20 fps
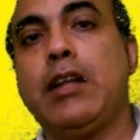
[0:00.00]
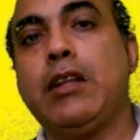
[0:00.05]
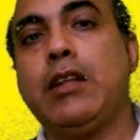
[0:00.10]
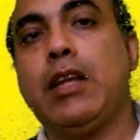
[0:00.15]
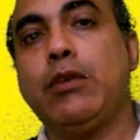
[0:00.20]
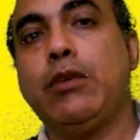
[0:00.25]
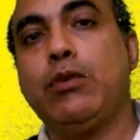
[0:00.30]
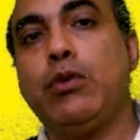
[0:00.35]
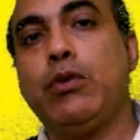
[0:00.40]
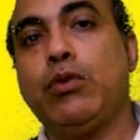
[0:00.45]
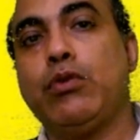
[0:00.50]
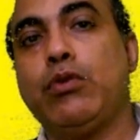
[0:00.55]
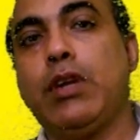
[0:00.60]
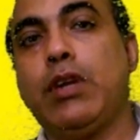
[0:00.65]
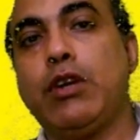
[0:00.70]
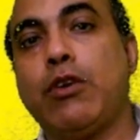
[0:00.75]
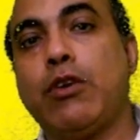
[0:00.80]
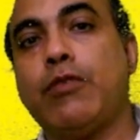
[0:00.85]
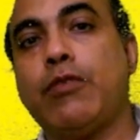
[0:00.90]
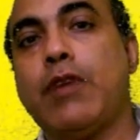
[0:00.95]
those
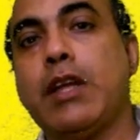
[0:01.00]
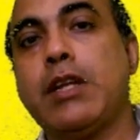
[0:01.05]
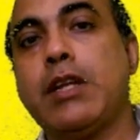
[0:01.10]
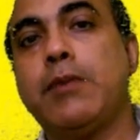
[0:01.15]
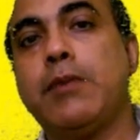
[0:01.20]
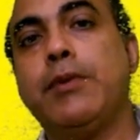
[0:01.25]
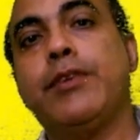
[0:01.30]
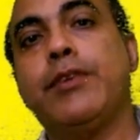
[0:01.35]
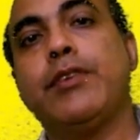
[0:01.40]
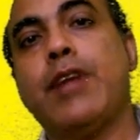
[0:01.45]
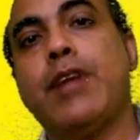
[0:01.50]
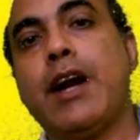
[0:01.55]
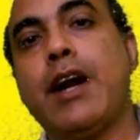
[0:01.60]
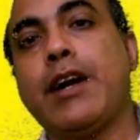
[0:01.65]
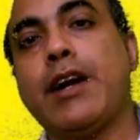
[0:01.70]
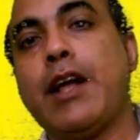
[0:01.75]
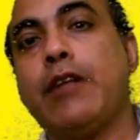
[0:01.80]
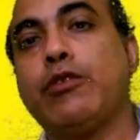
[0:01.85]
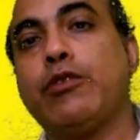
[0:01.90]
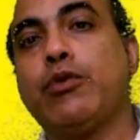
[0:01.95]
set of variables,
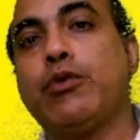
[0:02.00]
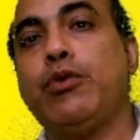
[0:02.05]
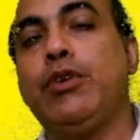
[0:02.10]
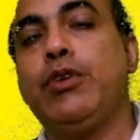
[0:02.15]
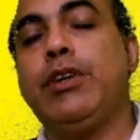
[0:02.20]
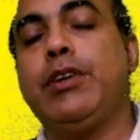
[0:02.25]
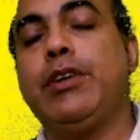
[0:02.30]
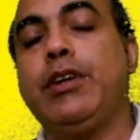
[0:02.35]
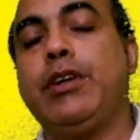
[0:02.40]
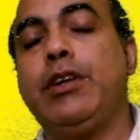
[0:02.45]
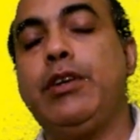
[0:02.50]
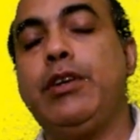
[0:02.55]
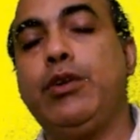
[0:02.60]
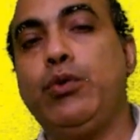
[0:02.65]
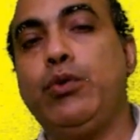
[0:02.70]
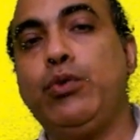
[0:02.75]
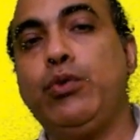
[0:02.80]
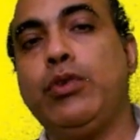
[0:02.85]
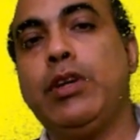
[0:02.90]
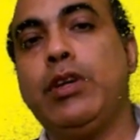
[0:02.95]
that also it
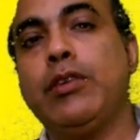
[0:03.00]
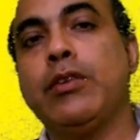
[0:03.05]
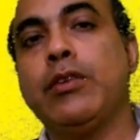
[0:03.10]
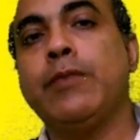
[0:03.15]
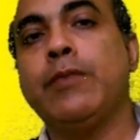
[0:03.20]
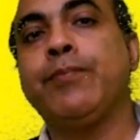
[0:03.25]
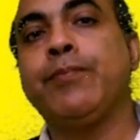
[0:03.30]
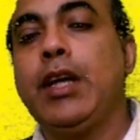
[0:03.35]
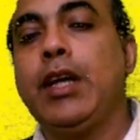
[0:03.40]
uses.